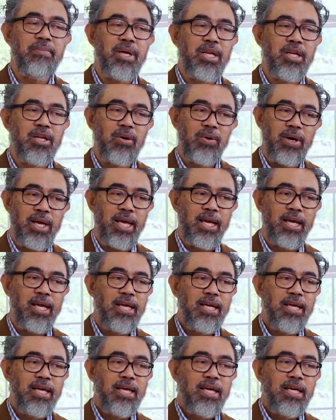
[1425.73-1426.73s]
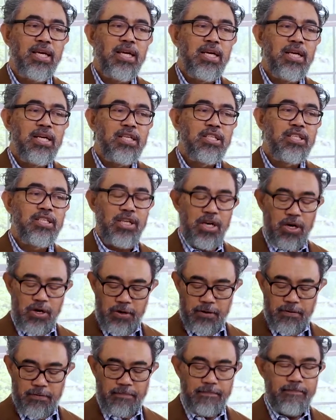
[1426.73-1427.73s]
be doing
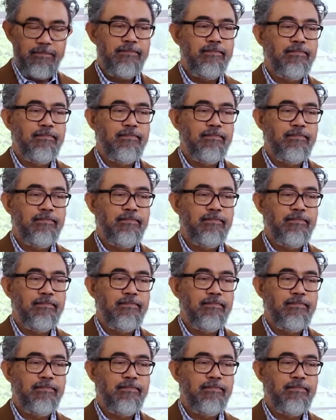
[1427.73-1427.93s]
so